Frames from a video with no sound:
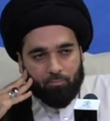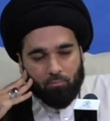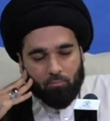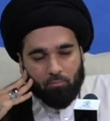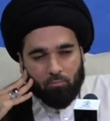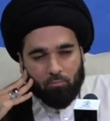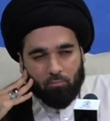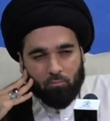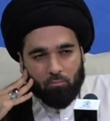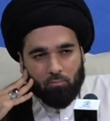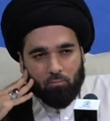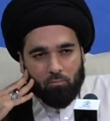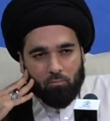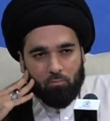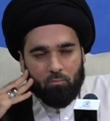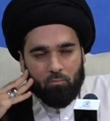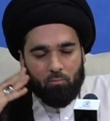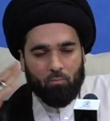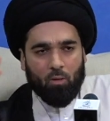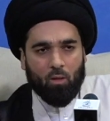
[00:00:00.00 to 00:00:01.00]

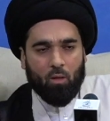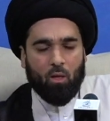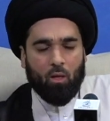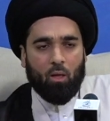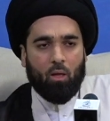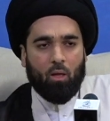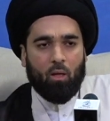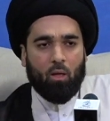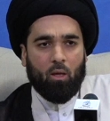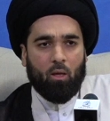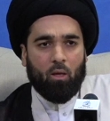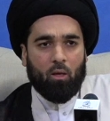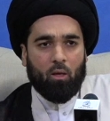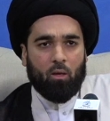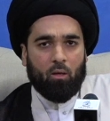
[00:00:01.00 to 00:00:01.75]
Nothing is said.